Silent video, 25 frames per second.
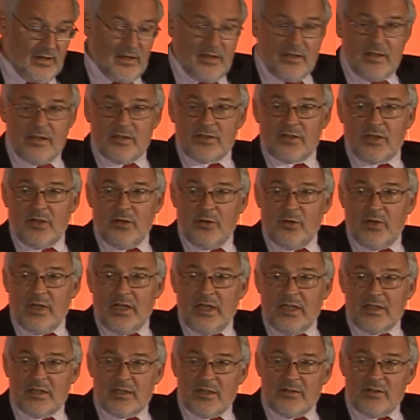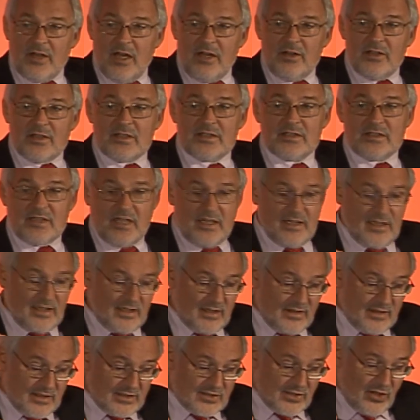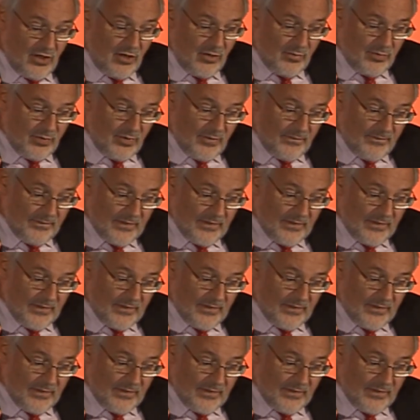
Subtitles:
So we need that understanding at the top.